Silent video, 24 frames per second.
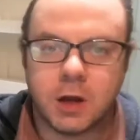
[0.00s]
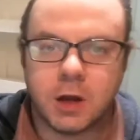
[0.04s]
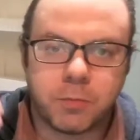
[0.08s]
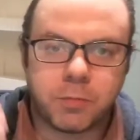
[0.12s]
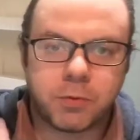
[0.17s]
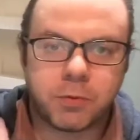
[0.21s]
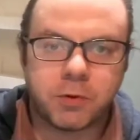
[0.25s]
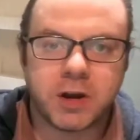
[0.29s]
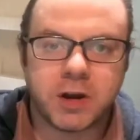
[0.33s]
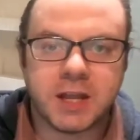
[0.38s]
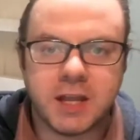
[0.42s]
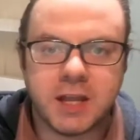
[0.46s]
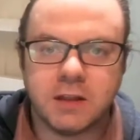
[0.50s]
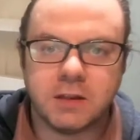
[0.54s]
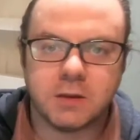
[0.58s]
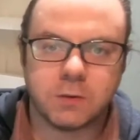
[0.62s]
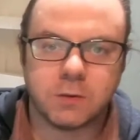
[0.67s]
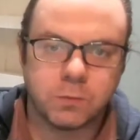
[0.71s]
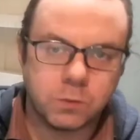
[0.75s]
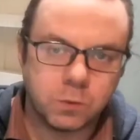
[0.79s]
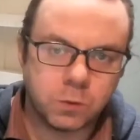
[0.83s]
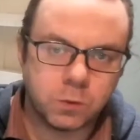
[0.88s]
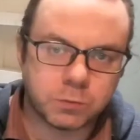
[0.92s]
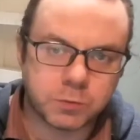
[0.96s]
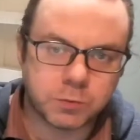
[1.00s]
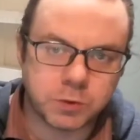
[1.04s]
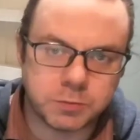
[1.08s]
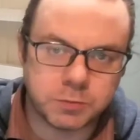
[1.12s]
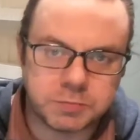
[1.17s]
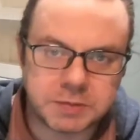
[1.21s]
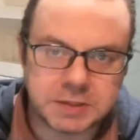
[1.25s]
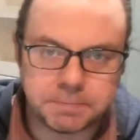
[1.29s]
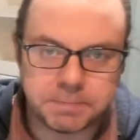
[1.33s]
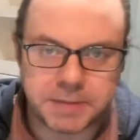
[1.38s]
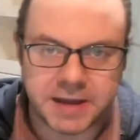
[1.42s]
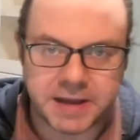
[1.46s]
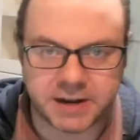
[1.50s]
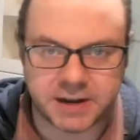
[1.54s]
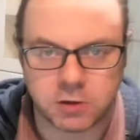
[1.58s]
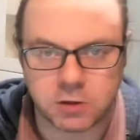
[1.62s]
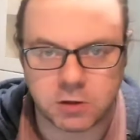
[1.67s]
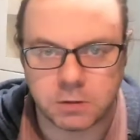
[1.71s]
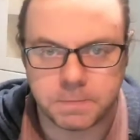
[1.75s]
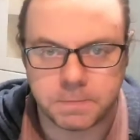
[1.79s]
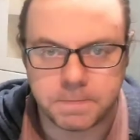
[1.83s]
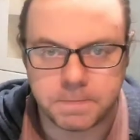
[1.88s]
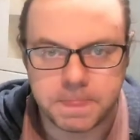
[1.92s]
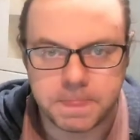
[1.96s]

breaking the rule would be better,